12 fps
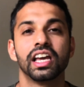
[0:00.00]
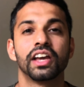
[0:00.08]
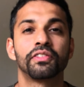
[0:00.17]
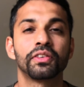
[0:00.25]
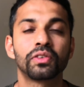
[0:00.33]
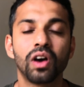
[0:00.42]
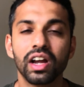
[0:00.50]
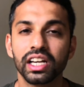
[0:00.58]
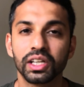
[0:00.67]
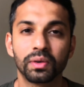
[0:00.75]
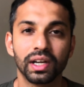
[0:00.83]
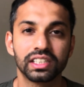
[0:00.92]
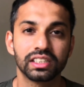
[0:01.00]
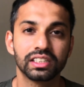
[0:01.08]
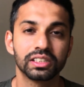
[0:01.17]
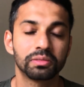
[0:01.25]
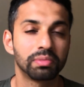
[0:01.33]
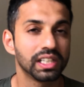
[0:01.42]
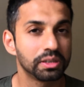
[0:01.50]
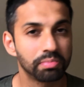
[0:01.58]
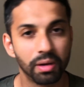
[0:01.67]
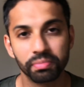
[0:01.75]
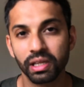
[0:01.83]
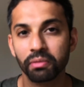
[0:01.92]
If you've got any questions, please
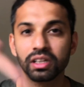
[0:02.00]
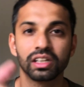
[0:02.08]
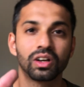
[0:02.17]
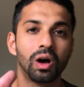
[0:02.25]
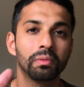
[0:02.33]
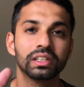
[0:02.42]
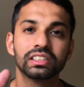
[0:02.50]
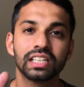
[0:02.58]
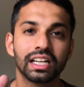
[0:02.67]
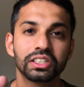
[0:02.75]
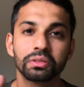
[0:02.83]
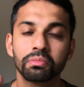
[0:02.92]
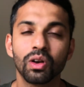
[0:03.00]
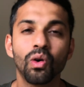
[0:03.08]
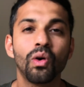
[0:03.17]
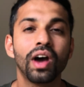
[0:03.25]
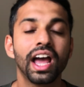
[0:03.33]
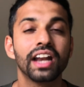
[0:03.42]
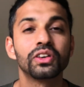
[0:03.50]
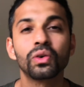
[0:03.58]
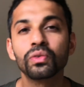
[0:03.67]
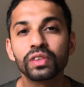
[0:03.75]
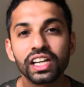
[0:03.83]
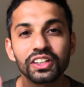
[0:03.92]
pop them in the comment section below, and
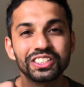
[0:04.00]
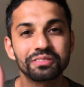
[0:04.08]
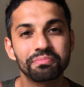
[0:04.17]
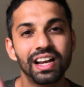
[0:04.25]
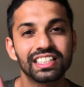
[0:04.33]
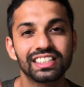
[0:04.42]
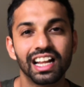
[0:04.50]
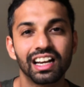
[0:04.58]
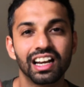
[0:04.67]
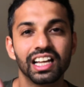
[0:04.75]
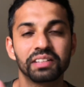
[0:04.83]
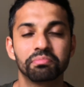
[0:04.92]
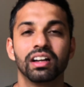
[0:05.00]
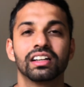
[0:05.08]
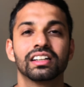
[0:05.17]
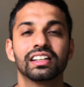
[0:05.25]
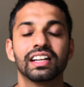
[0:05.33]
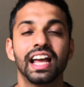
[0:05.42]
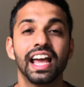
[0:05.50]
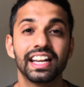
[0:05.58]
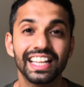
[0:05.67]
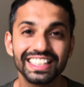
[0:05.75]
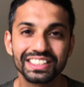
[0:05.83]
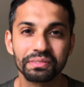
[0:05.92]
don't forget to smash that like button and
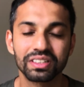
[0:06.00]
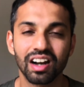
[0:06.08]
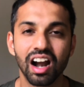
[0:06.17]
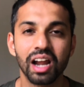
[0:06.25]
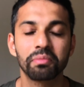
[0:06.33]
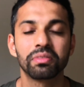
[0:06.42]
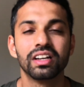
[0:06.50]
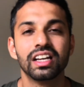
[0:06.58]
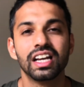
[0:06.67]
hit subscribe.